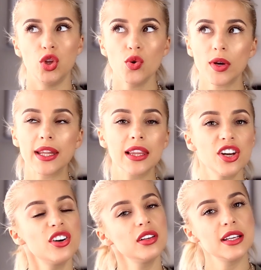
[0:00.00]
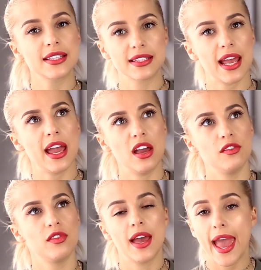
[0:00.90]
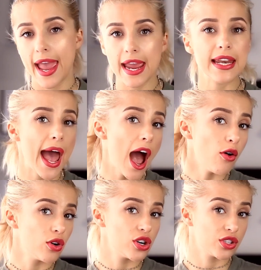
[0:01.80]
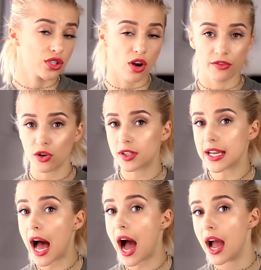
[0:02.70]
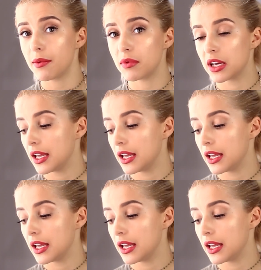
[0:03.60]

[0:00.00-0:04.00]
You can literally save 8 hours of your time